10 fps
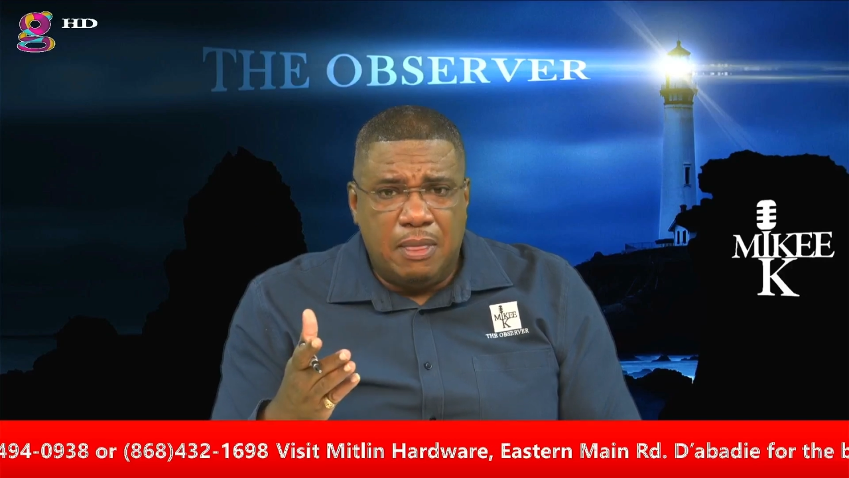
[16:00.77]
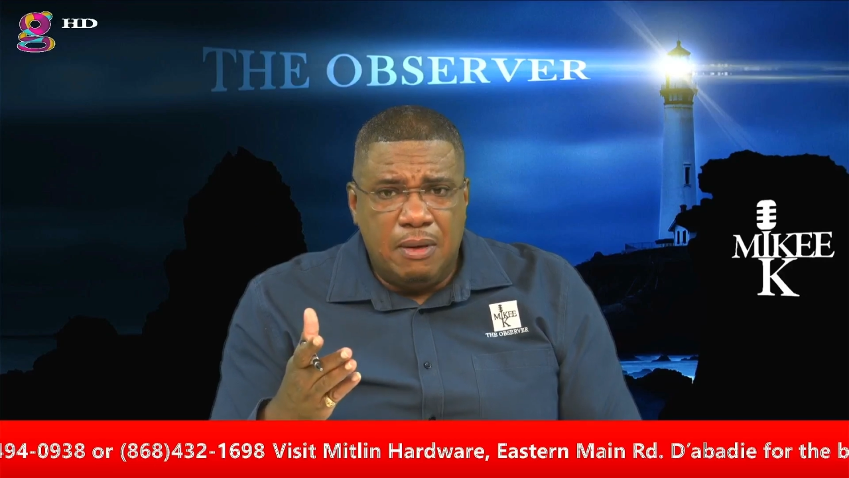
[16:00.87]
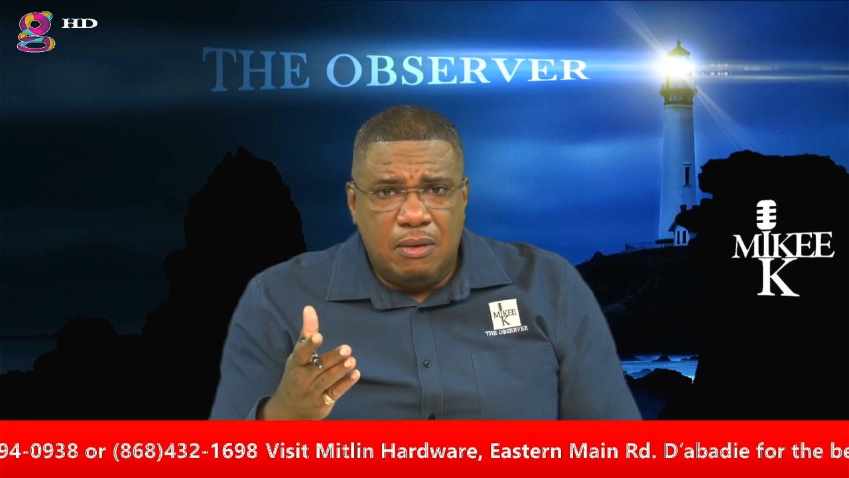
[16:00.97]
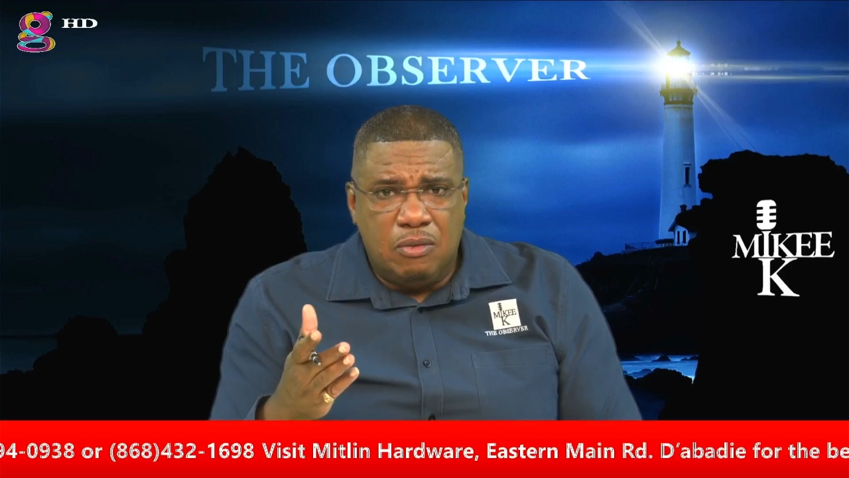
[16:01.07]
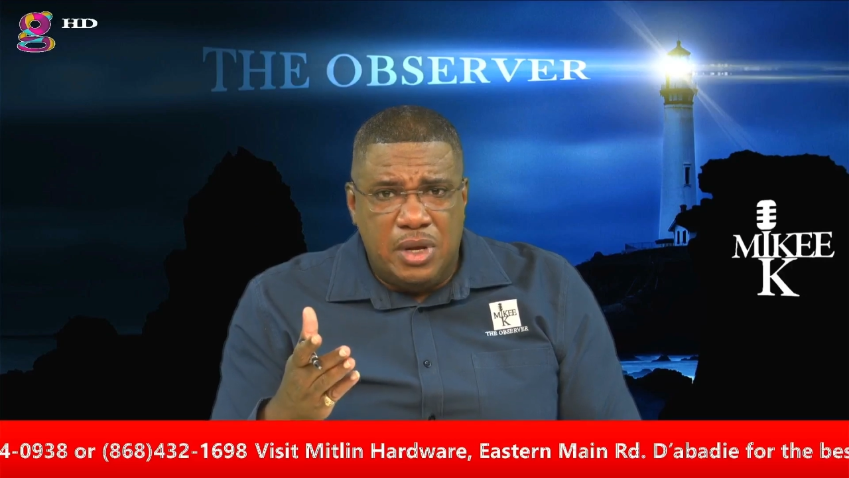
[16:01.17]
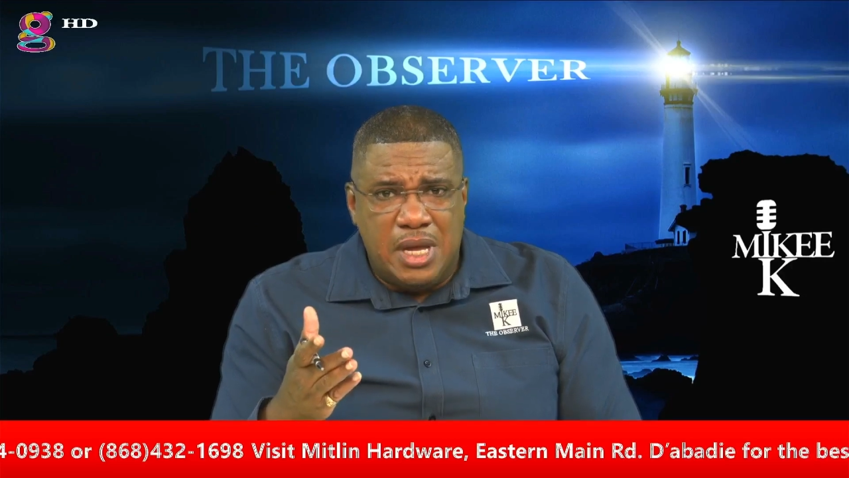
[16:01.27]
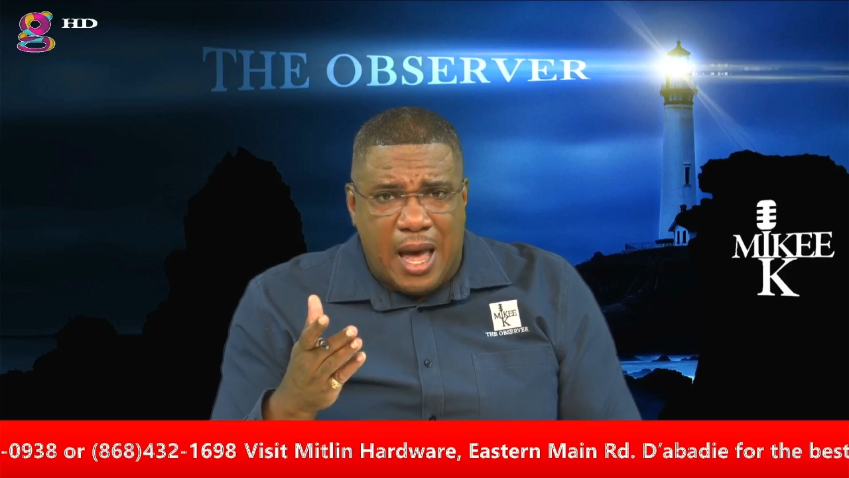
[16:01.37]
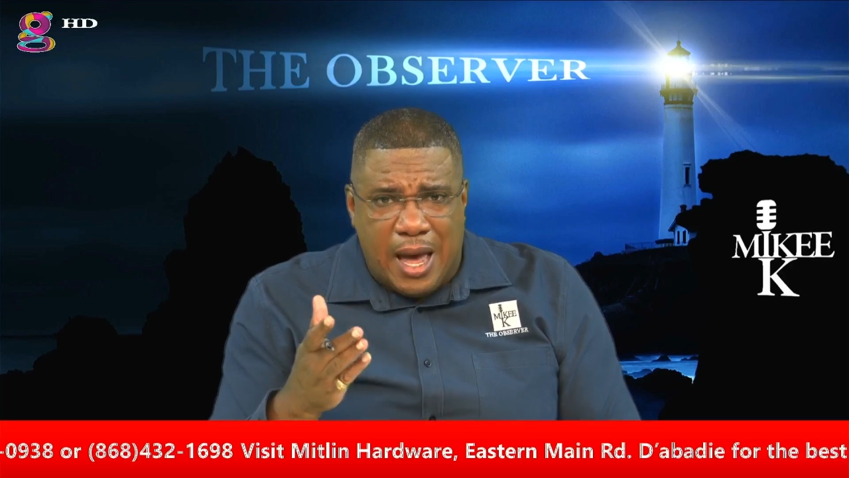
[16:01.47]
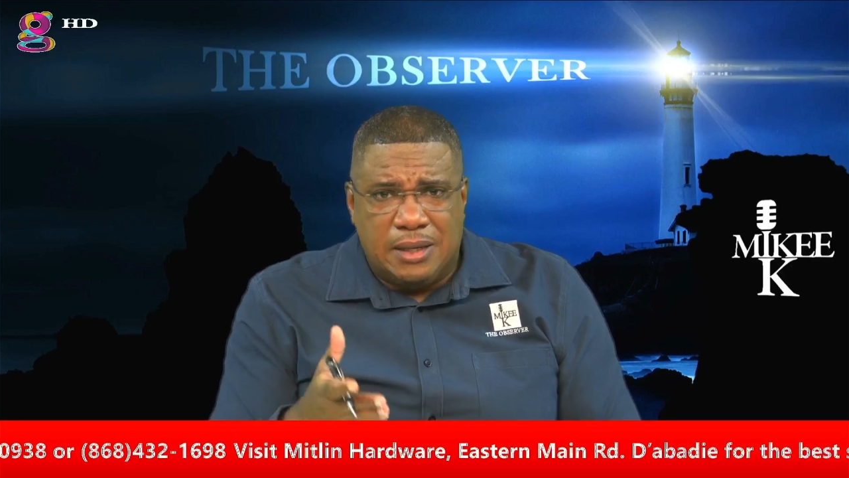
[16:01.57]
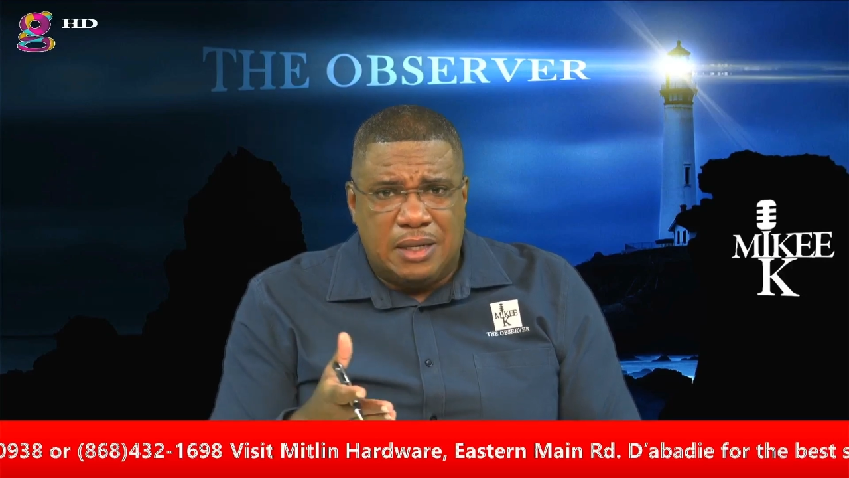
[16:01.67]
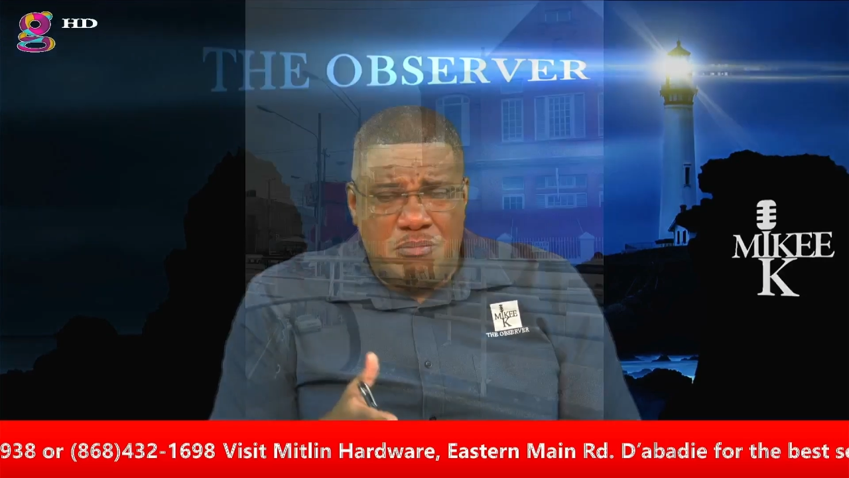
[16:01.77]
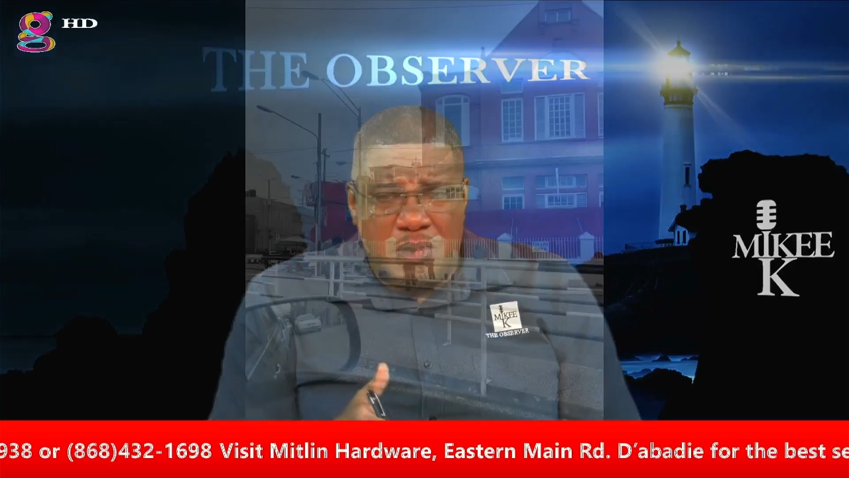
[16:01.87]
We had the mayor